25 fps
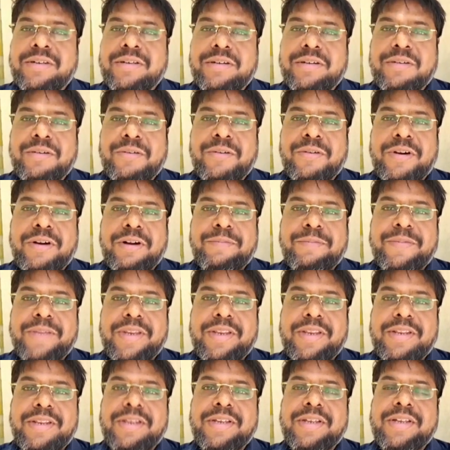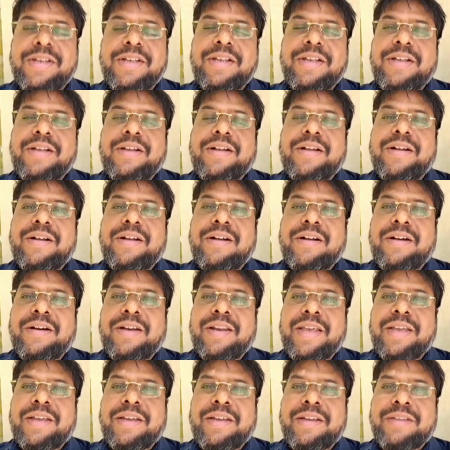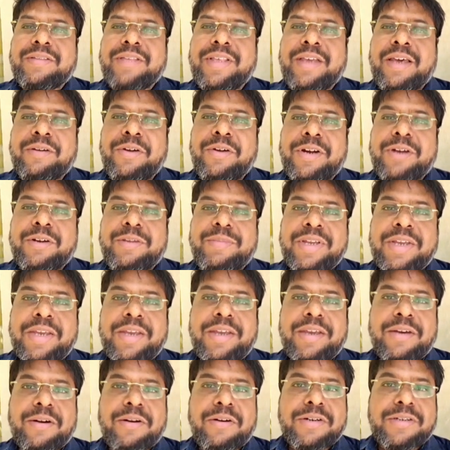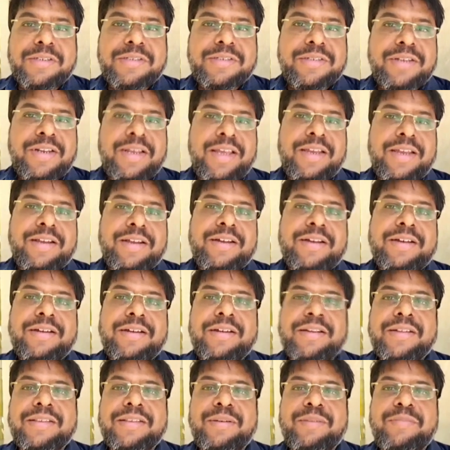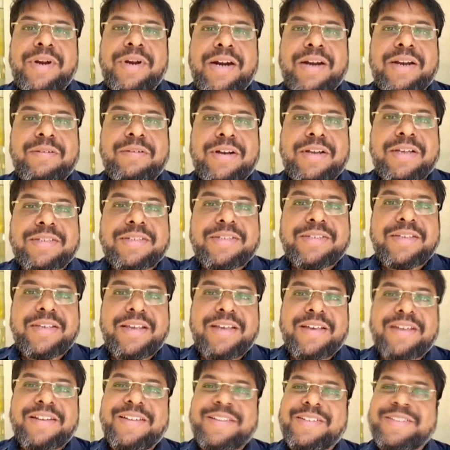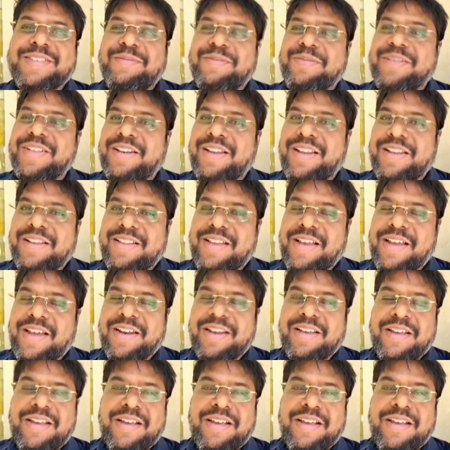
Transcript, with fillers: uh, who have been, uh, like, they are going to be heroes, like uh, the Pandavas, or something like that.